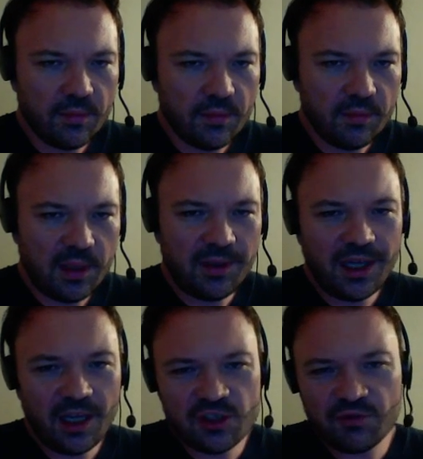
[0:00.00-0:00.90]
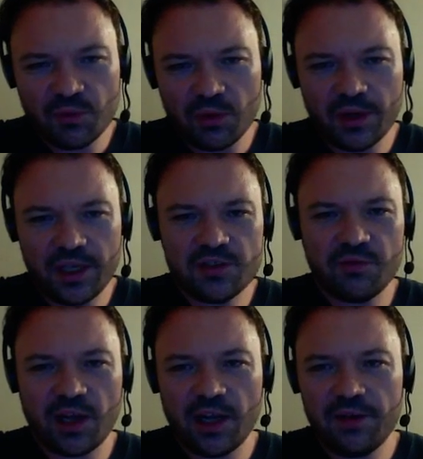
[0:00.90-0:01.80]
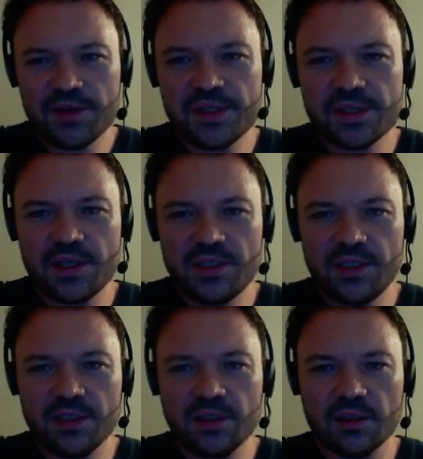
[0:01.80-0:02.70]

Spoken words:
Maybe h4, h5 is his idea.